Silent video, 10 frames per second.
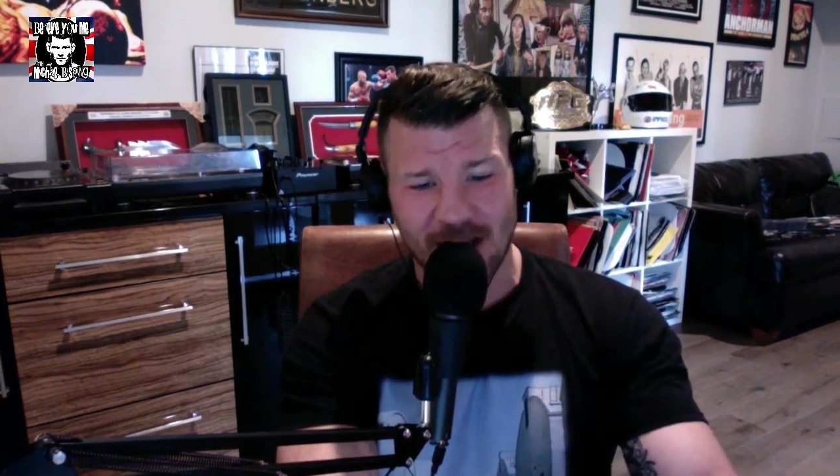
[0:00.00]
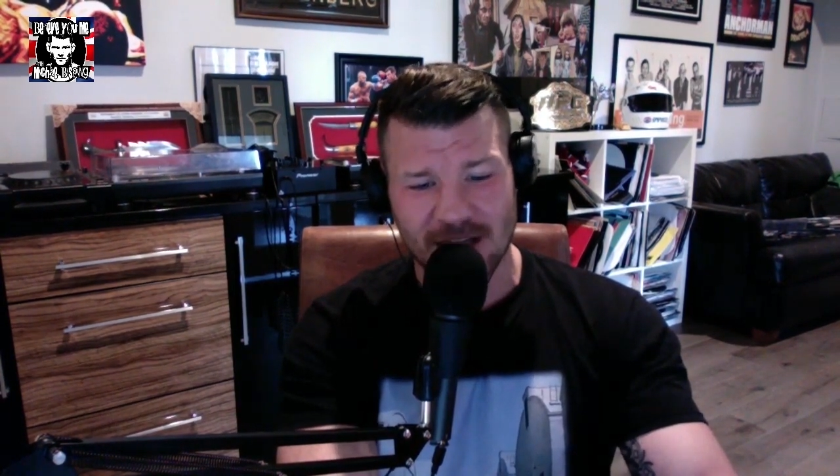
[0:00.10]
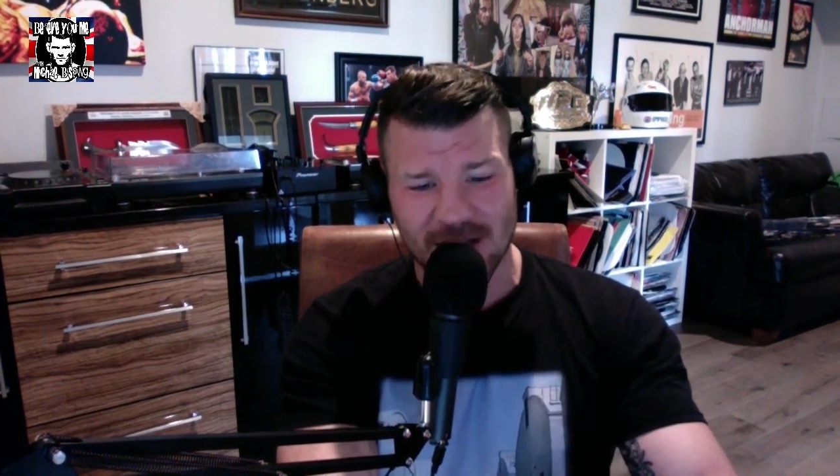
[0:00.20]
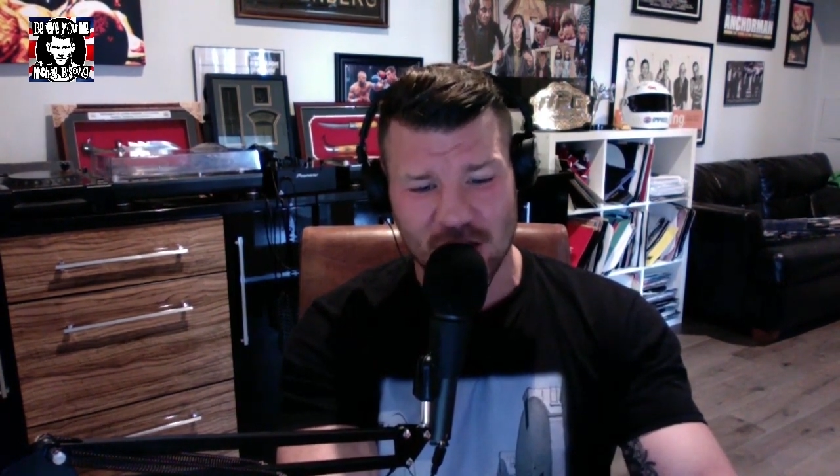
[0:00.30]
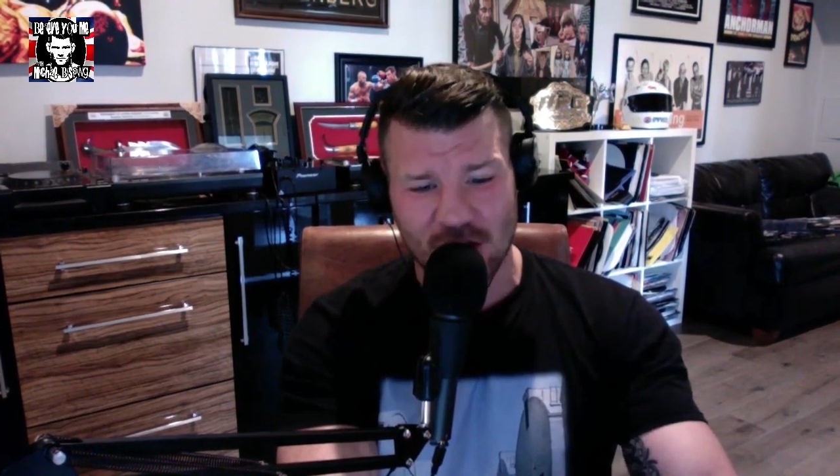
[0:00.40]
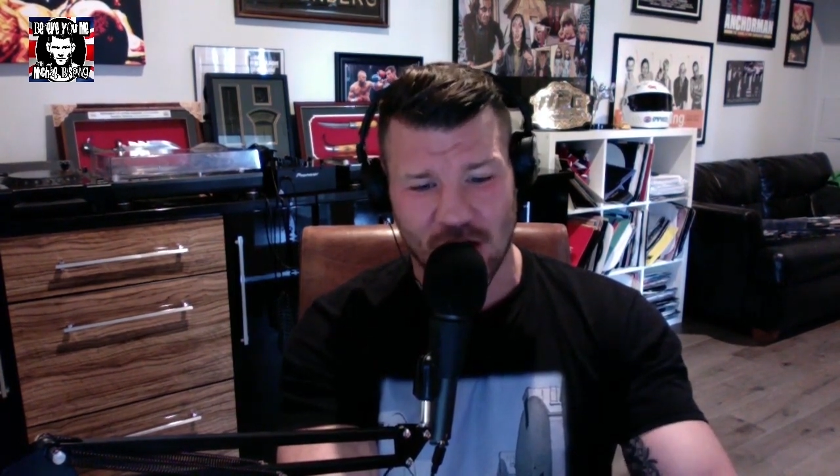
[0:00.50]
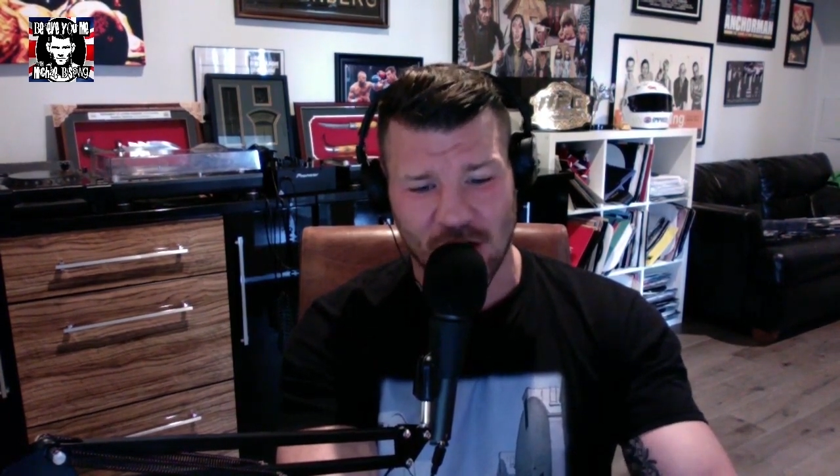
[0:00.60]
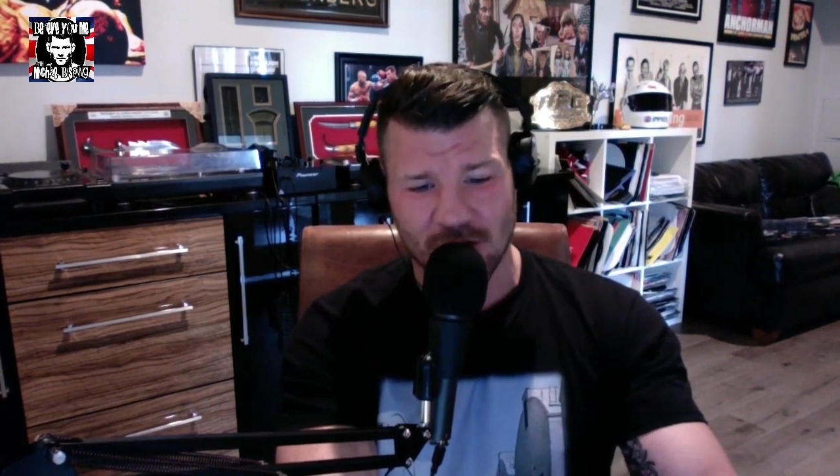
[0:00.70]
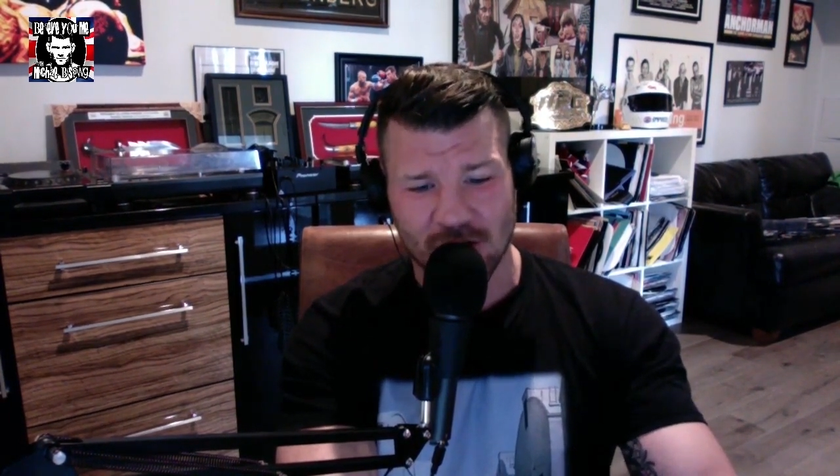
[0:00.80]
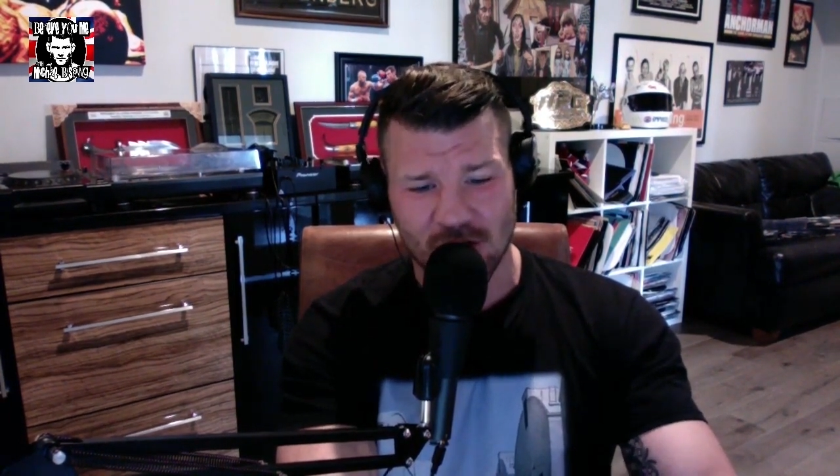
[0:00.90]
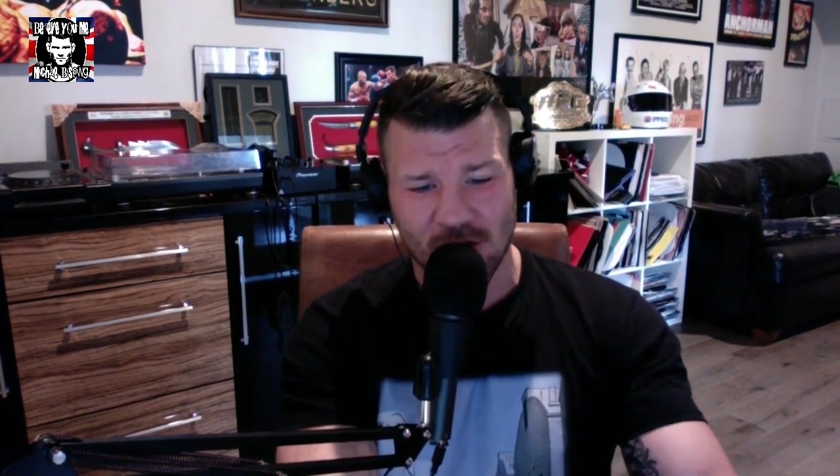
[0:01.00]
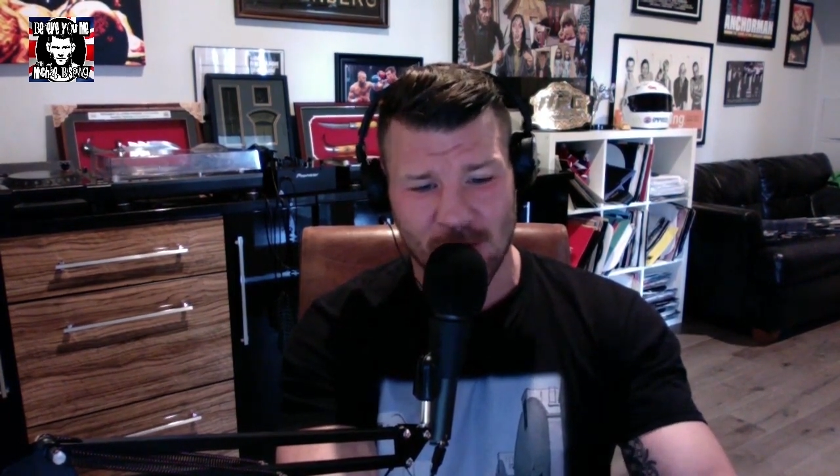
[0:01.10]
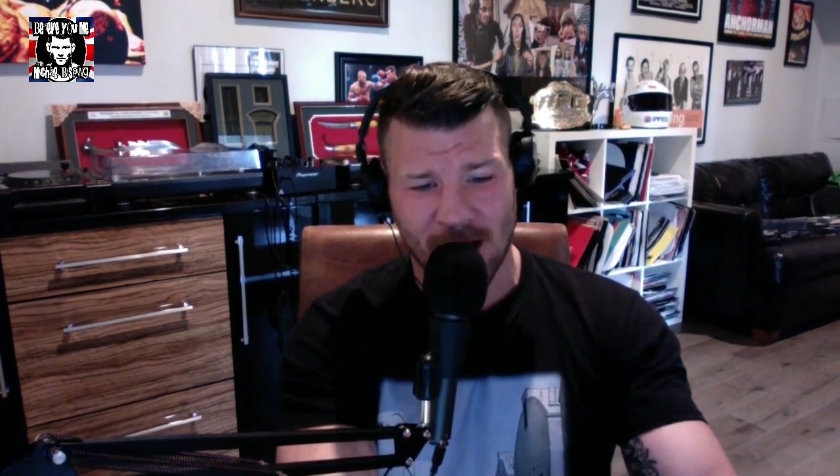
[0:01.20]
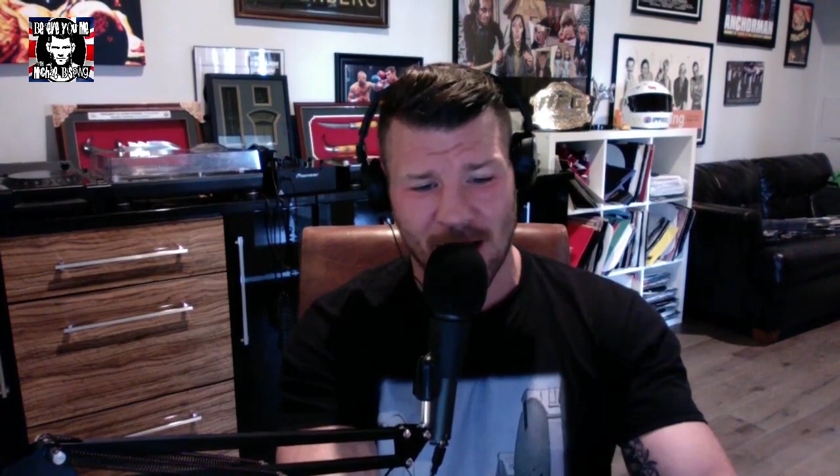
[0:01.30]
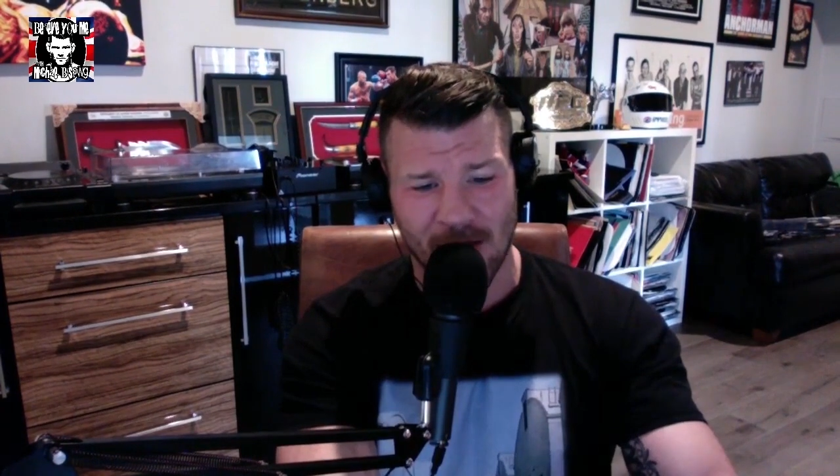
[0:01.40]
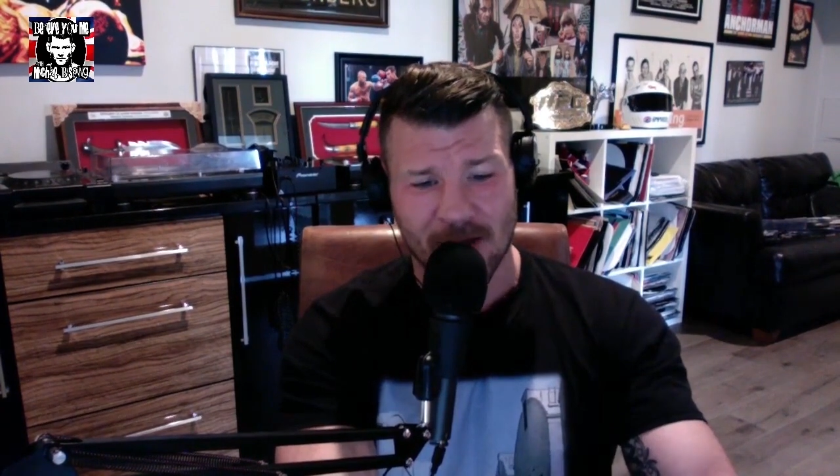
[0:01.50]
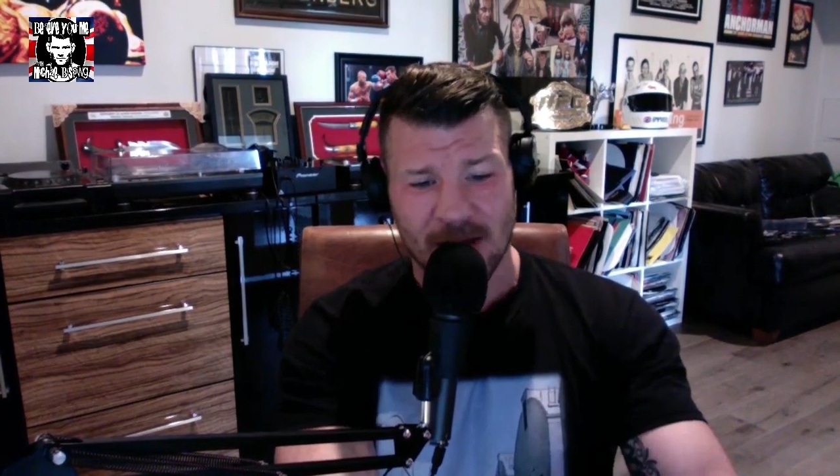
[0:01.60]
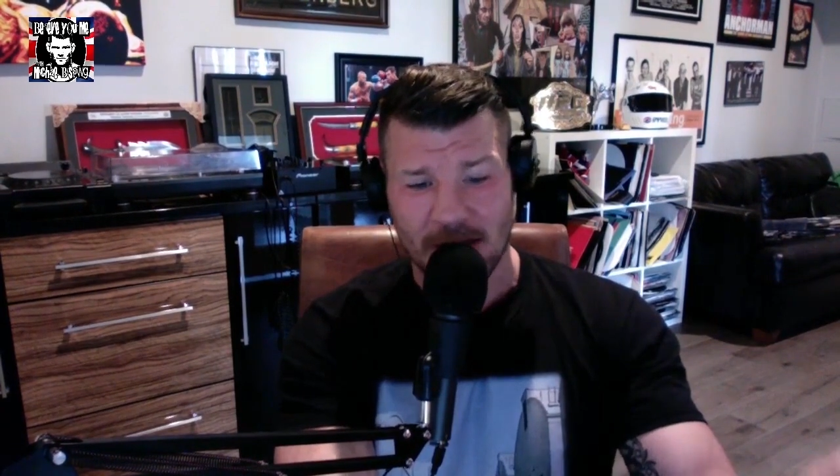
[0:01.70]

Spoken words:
into John somehow,